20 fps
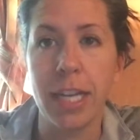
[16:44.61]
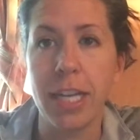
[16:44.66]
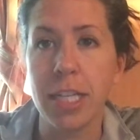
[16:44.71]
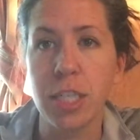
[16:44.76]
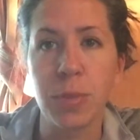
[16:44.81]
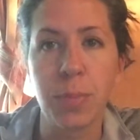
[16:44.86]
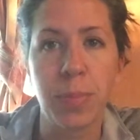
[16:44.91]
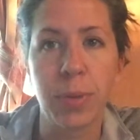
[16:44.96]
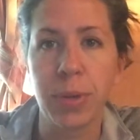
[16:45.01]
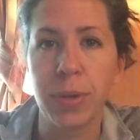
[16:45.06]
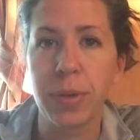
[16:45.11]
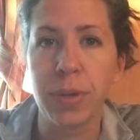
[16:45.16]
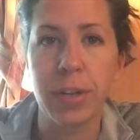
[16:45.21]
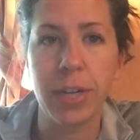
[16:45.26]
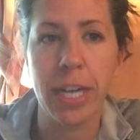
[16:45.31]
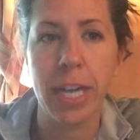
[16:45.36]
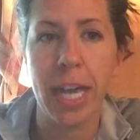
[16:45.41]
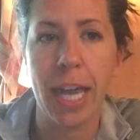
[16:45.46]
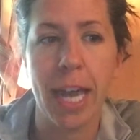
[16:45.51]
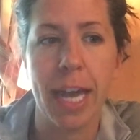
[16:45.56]
Each
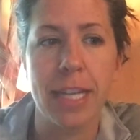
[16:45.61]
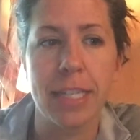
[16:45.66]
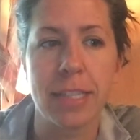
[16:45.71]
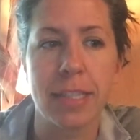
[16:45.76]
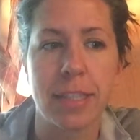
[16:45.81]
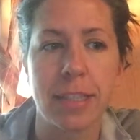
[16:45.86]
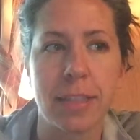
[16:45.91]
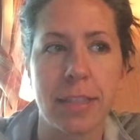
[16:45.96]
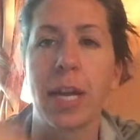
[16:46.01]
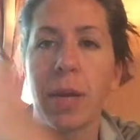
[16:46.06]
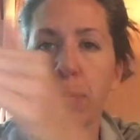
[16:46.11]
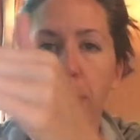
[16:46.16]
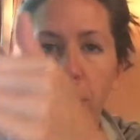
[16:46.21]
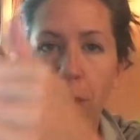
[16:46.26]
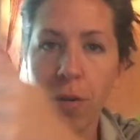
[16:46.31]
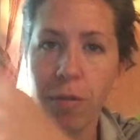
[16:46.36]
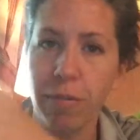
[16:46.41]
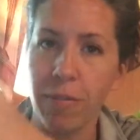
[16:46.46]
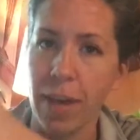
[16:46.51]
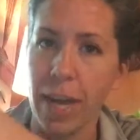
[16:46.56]
brewery has like a
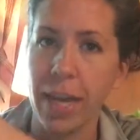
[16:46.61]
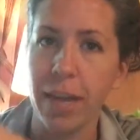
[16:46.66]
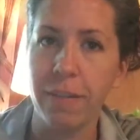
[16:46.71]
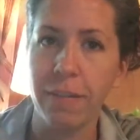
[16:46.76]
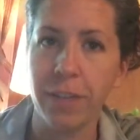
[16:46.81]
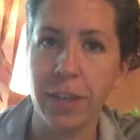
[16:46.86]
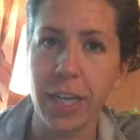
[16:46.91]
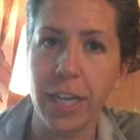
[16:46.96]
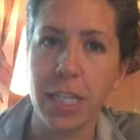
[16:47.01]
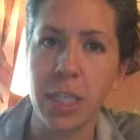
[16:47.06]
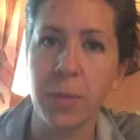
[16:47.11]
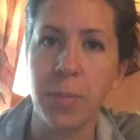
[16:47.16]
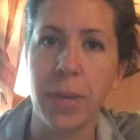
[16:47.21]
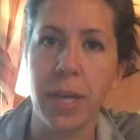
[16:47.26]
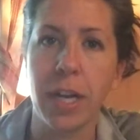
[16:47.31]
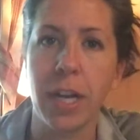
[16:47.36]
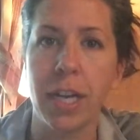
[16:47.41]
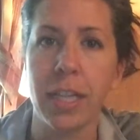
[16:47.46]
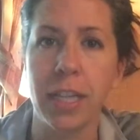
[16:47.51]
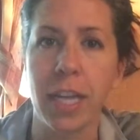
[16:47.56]
profile for each
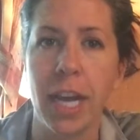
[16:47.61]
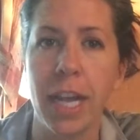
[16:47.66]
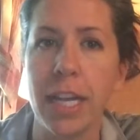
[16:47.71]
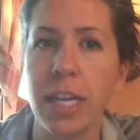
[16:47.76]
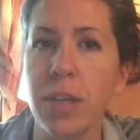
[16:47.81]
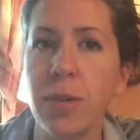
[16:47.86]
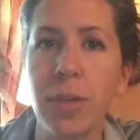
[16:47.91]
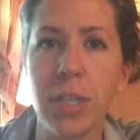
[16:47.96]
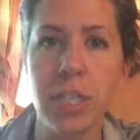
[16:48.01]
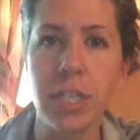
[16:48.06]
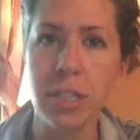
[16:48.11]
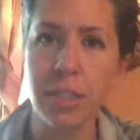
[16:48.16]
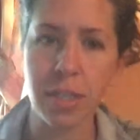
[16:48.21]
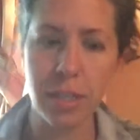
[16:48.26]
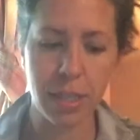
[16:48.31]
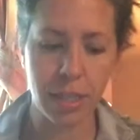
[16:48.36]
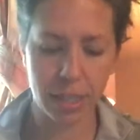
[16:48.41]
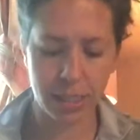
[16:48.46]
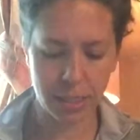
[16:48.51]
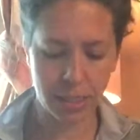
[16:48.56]
beer online. You can just
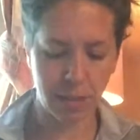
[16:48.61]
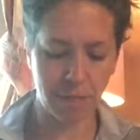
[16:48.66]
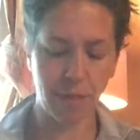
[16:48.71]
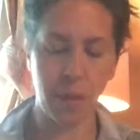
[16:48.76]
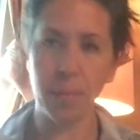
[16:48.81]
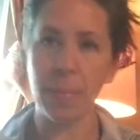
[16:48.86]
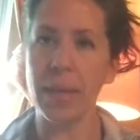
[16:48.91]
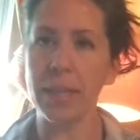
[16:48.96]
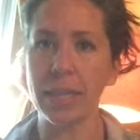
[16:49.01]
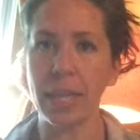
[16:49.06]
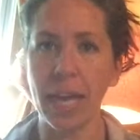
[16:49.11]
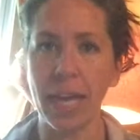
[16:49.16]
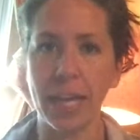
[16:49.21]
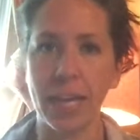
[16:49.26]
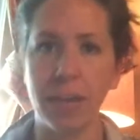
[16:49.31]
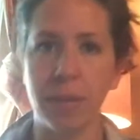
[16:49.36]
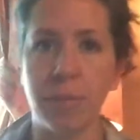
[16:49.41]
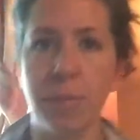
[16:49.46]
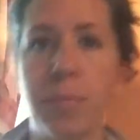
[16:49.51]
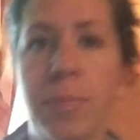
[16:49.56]
look that stuff up online
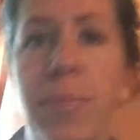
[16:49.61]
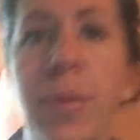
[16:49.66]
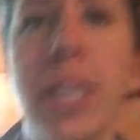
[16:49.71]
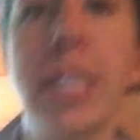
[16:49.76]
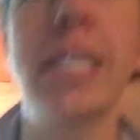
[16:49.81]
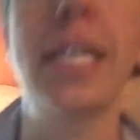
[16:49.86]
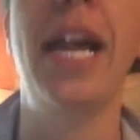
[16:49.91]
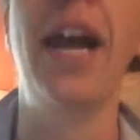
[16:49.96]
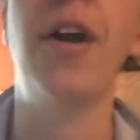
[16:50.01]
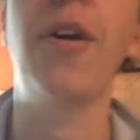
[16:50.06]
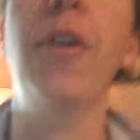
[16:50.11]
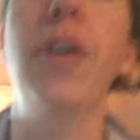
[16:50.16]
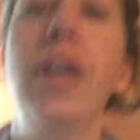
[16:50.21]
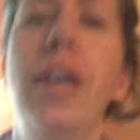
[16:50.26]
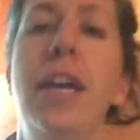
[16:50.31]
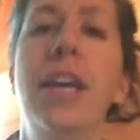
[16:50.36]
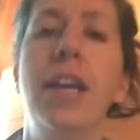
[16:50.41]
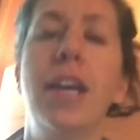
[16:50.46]
and print it out.